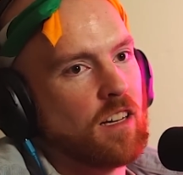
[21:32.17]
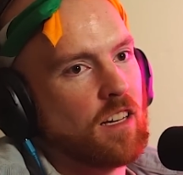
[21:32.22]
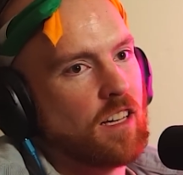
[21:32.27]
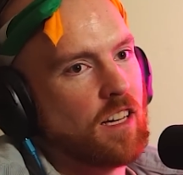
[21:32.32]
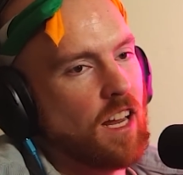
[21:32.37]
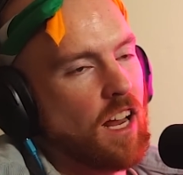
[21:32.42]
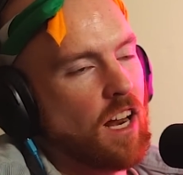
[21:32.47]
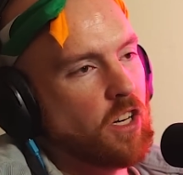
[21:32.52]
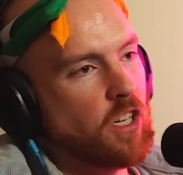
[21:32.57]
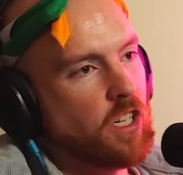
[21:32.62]

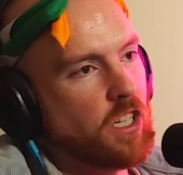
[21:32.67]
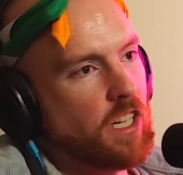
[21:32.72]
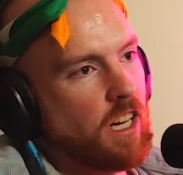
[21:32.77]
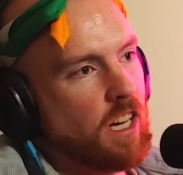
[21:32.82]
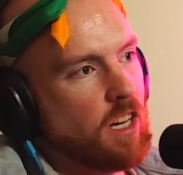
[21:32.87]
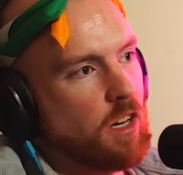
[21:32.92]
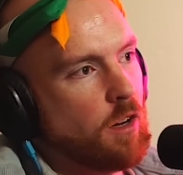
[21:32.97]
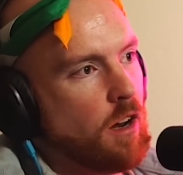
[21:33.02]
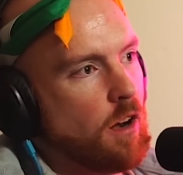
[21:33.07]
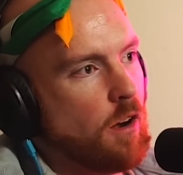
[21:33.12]
You got your
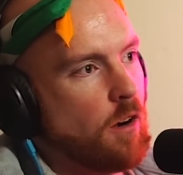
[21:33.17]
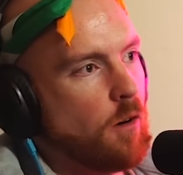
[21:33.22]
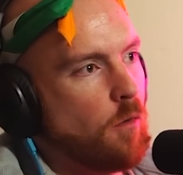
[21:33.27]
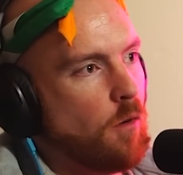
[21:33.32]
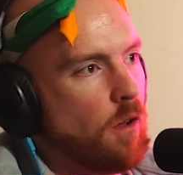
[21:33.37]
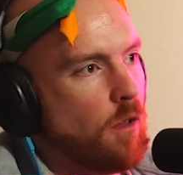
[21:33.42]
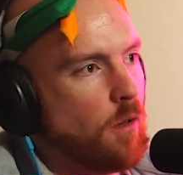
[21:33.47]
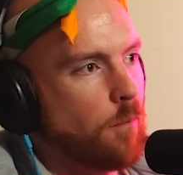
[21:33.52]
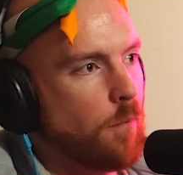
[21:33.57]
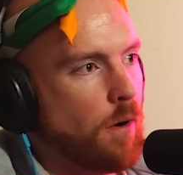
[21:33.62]
kid to get her
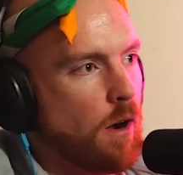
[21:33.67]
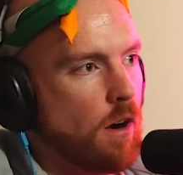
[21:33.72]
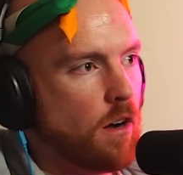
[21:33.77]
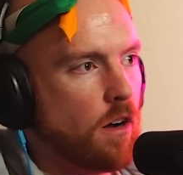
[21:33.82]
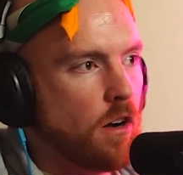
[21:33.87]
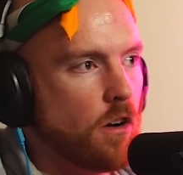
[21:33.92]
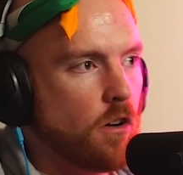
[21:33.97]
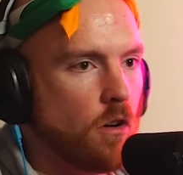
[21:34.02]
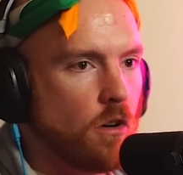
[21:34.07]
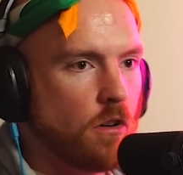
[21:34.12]
one of the
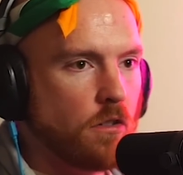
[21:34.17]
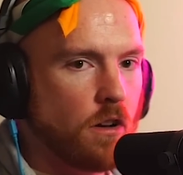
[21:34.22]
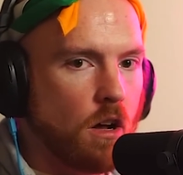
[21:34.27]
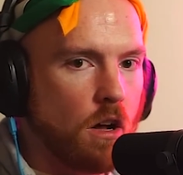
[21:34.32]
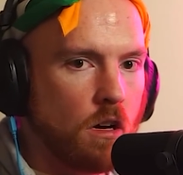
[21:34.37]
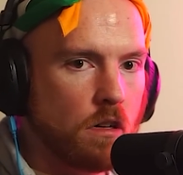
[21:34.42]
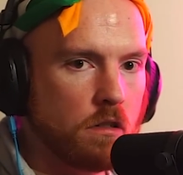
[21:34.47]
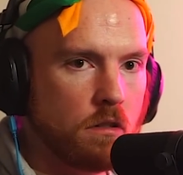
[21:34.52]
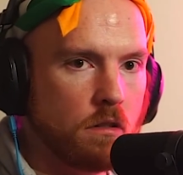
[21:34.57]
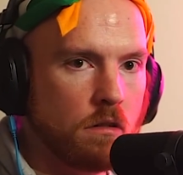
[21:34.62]
American Girl
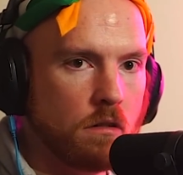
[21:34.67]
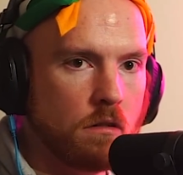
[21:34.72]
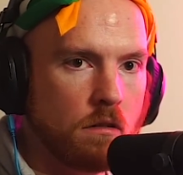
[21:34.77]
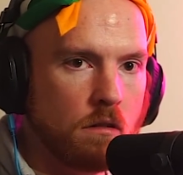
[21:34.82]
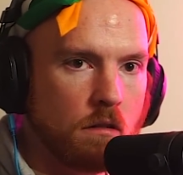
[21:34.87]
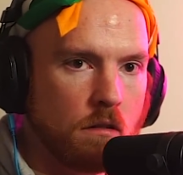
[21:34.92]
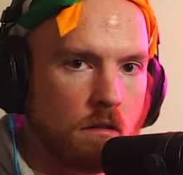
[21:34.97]
dogs.